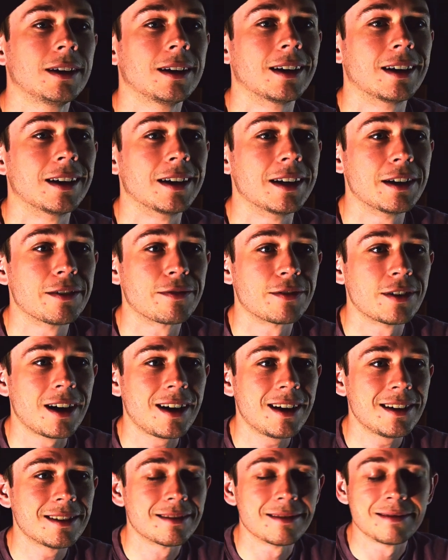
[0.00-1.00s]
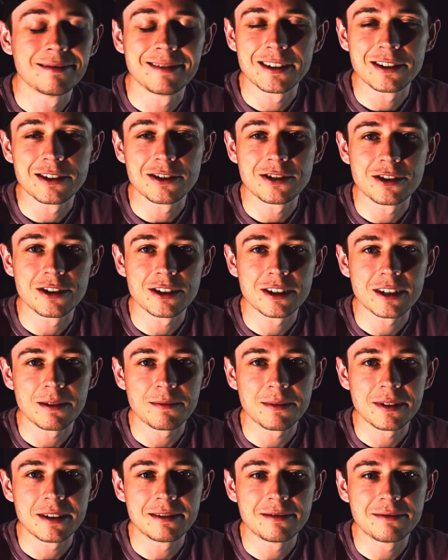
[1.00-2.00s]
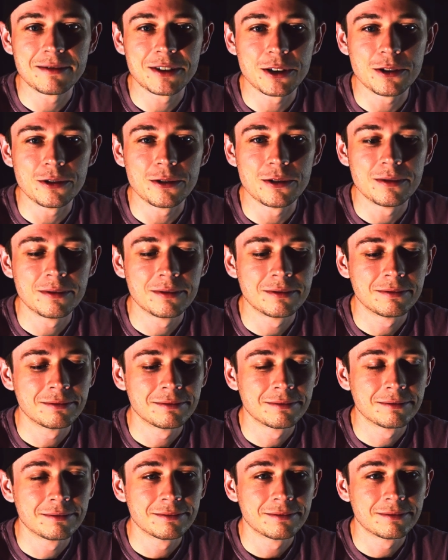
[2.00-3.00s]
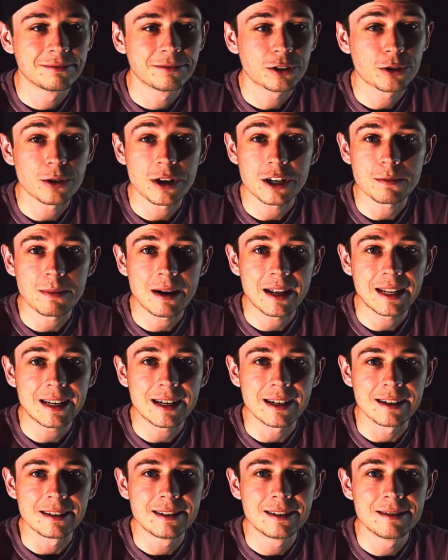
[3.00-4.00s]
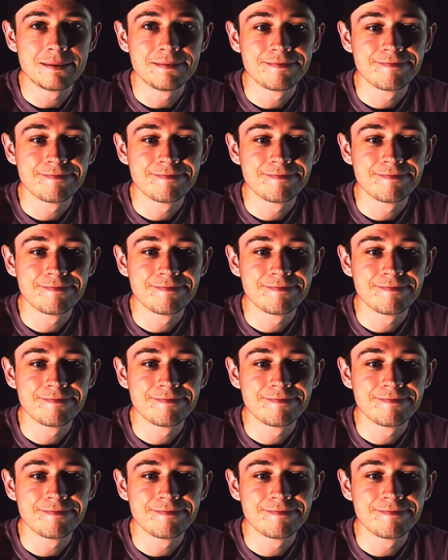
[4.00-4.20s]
Uh, if not, this is just something to stretch my legs.